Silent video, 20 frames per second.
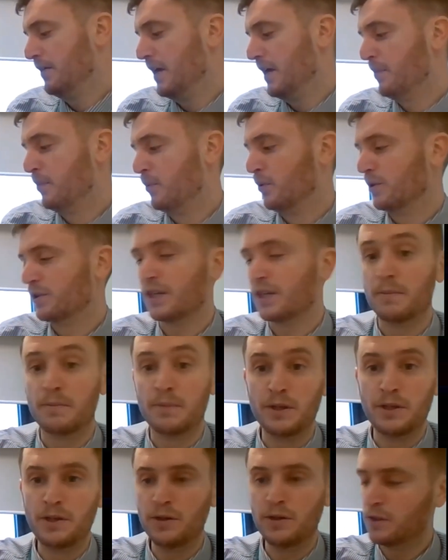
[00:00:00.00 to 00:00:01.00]
they bought a
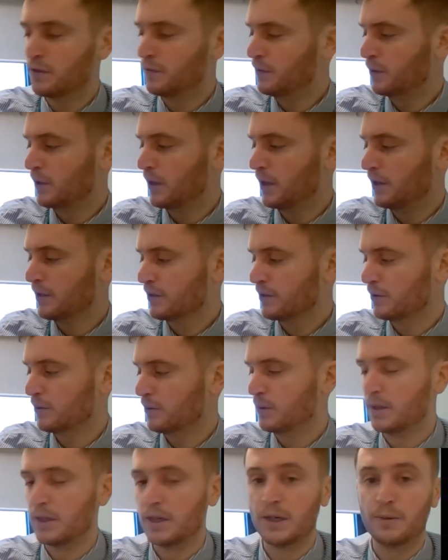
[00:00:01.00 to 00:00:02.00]
beautiful
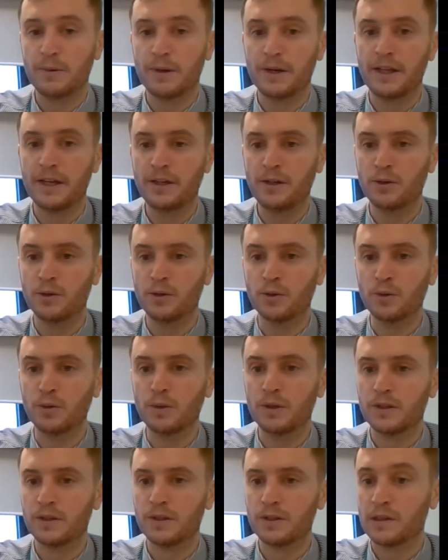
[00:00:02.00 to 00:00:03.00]
castle where they all
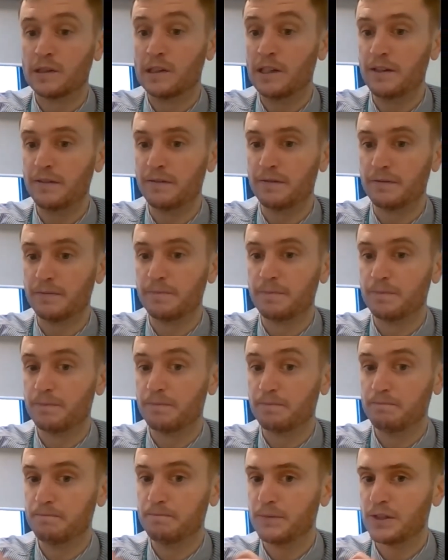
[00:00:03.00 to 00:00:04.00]
could live.
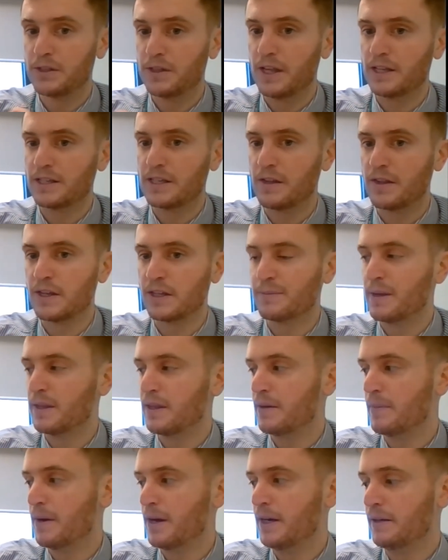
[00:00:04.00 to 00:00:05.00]
So that's how they spent
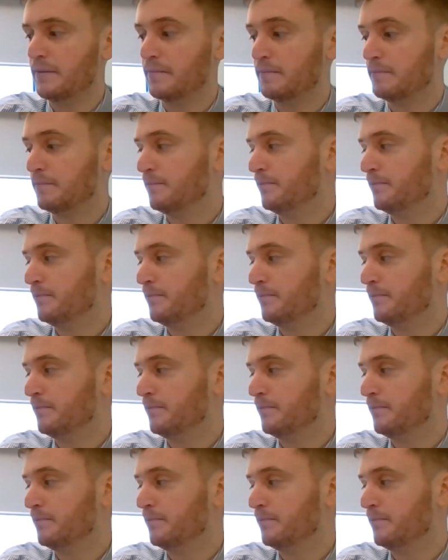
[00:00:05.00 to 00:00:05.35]
their money.